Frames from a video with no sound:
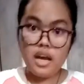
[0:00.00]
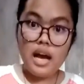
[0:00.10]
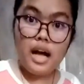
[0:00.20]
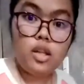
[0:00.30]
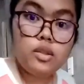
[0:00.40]

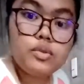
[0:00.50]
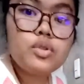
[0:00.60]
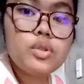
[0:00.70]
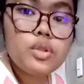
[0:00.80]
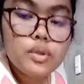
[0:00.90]
I'll
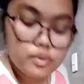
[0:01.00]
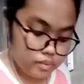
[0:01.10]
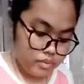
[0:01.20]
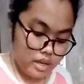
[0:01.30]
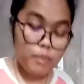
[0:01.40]

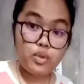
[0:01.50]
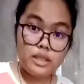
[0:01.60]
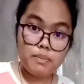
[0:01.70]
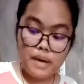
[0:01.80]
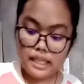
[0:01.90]
put
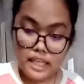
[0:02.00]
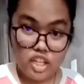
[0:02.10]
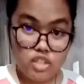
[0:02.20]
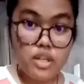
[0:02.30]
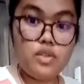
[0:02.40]
it back here
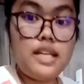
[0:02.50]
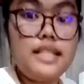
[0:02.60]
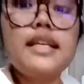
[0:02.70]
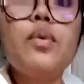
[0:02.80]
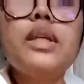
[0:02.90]
so that you can
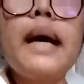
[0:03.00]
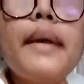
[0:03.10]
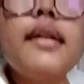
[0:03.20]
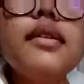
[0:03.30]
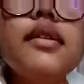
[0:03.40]
see what happened.